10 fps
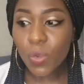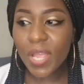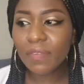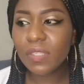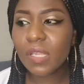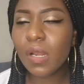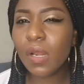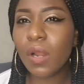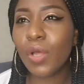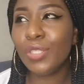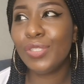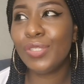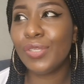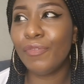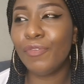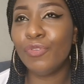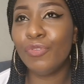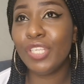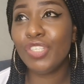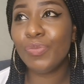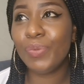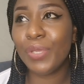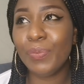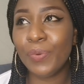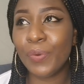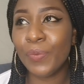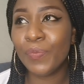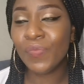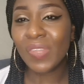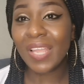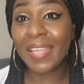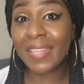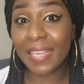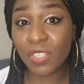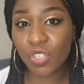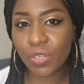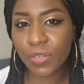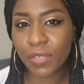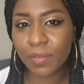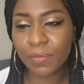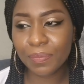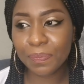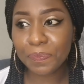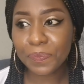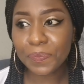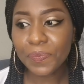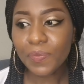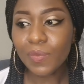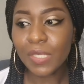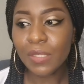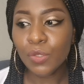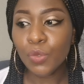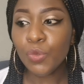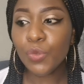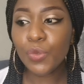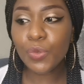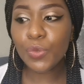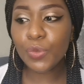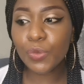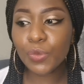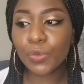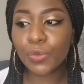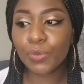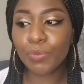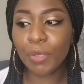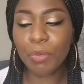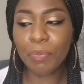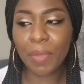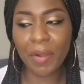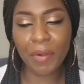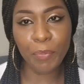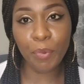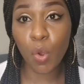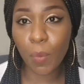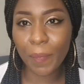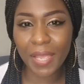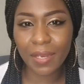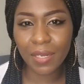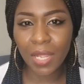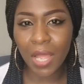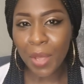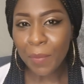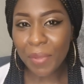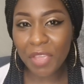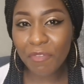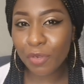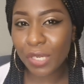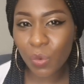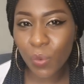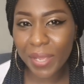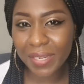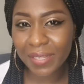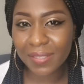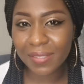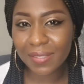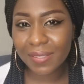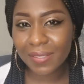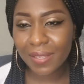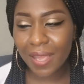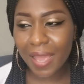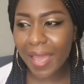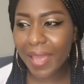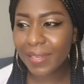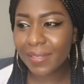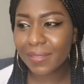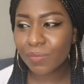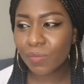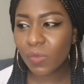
We have seen lots of rich people in Nigeria who maybe marry poor men, pay for their weddings, and